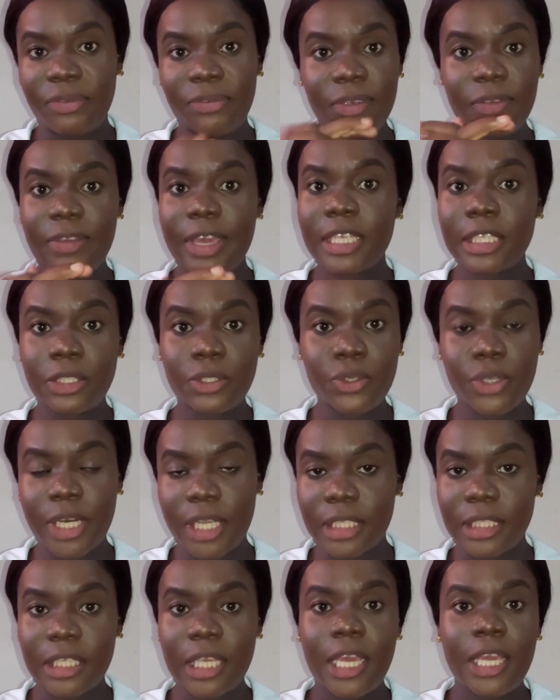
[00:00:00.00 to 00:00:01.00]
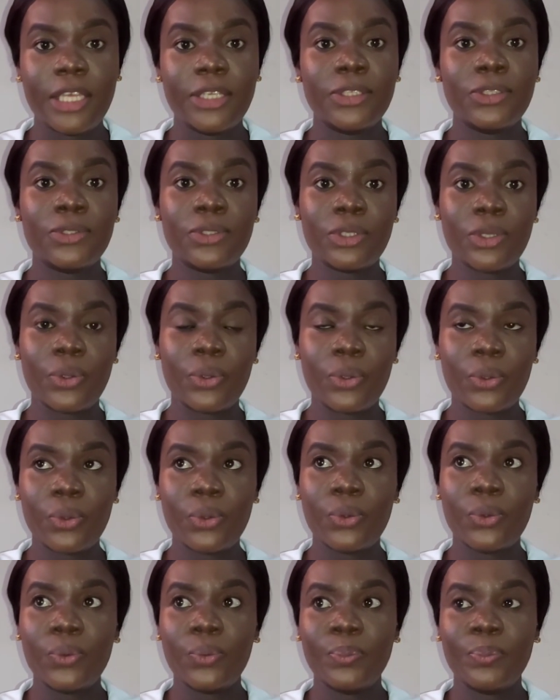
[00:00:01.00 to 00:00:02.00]
fevers unit.
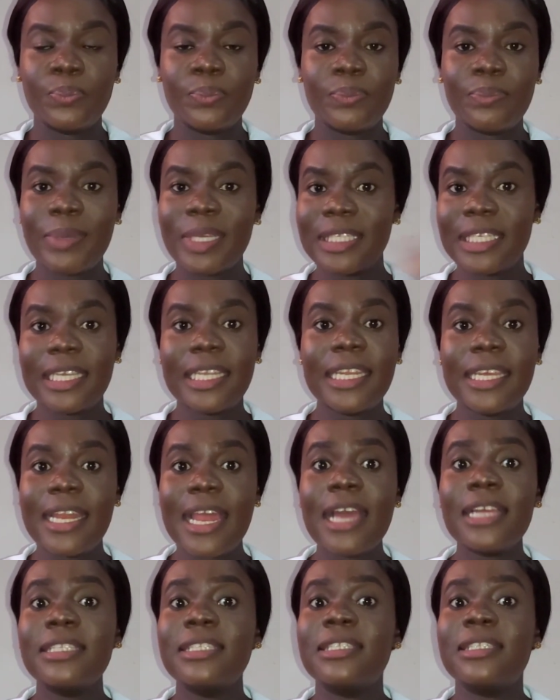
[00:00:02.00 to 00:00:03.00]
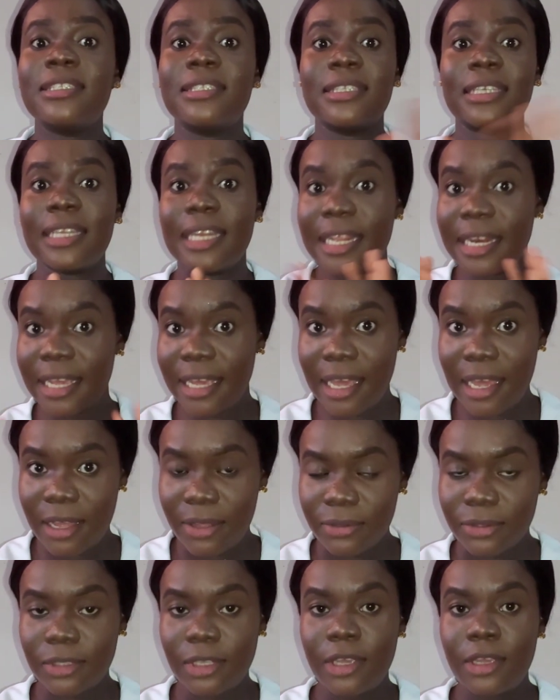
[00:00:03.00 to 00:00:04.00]
So basically that's
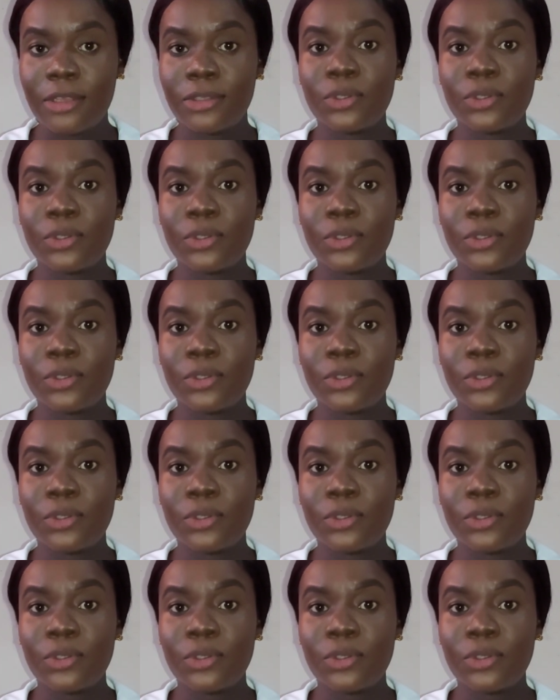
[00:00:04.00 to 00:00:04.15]
clinicals.